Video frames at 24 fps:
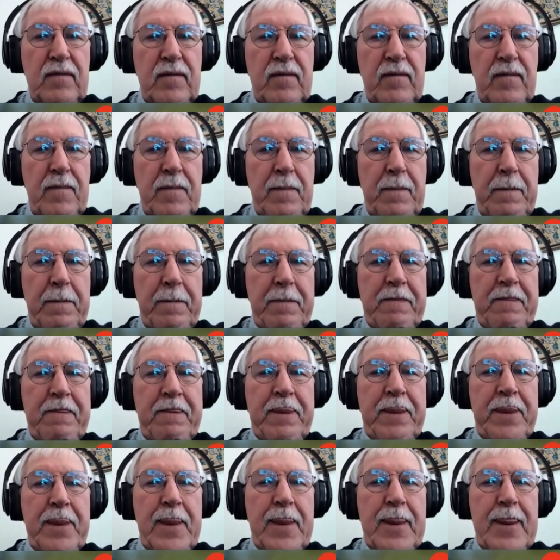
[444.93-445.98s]

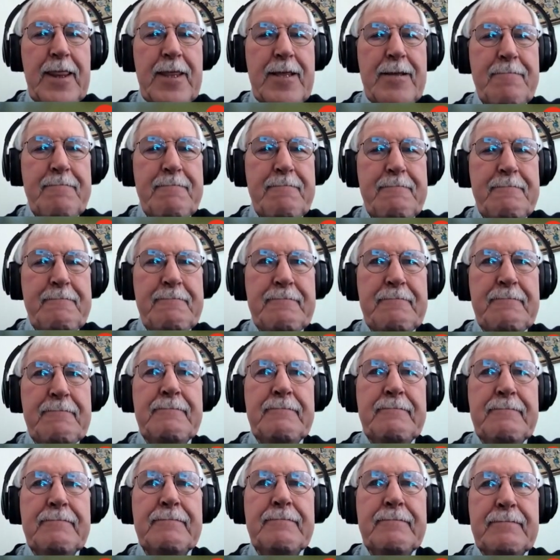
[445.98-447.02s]

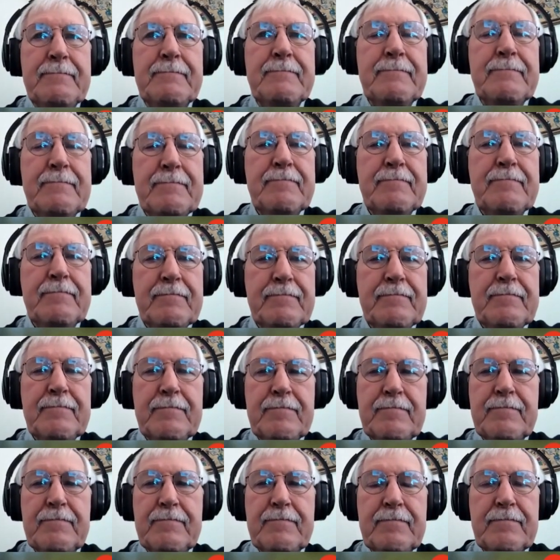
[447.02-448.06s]

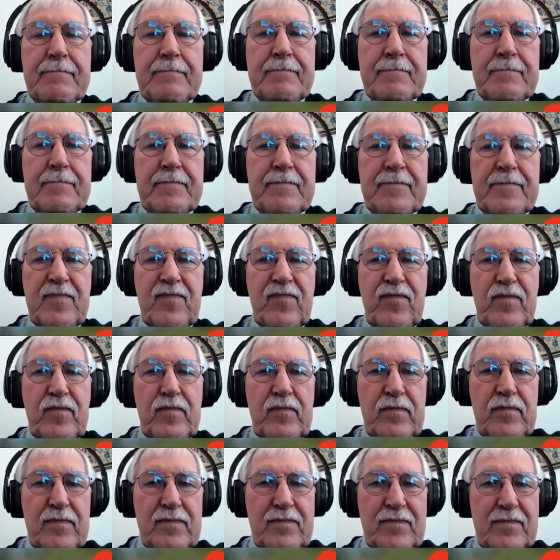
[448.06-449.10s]

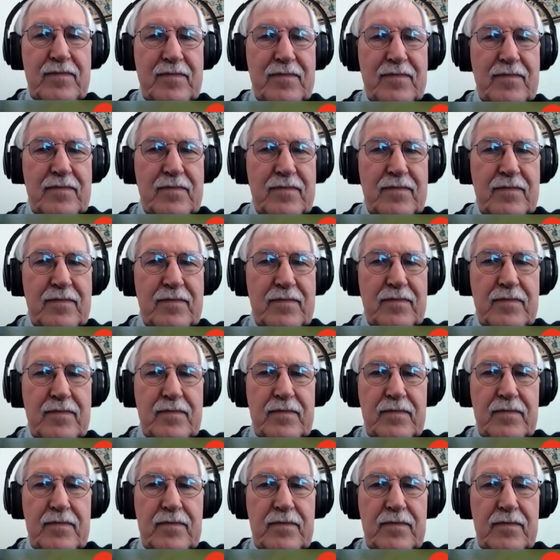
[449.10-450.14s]

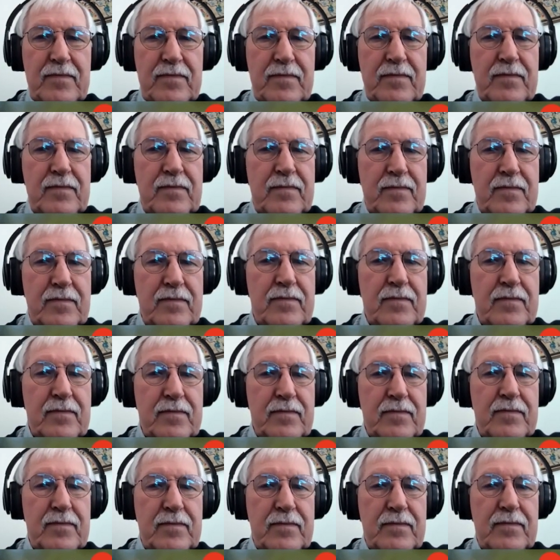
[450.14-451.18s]

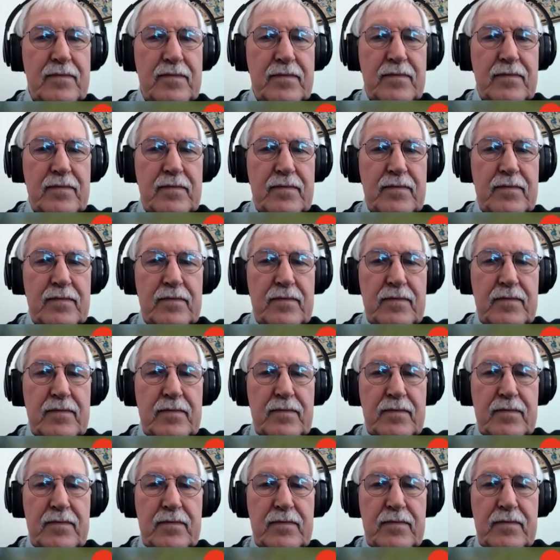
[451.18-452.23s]

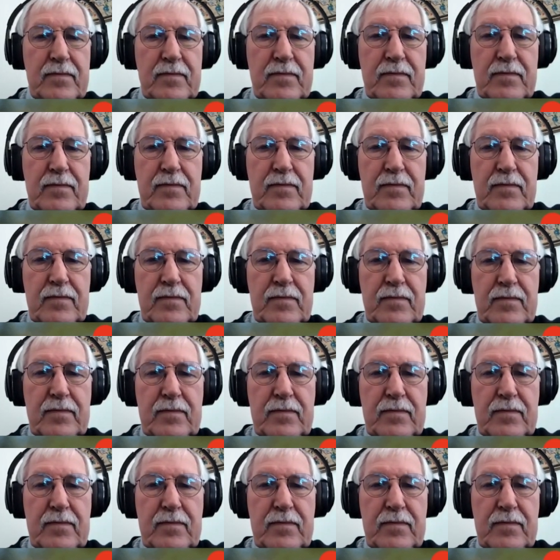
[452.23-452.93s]
The person shown says nothing.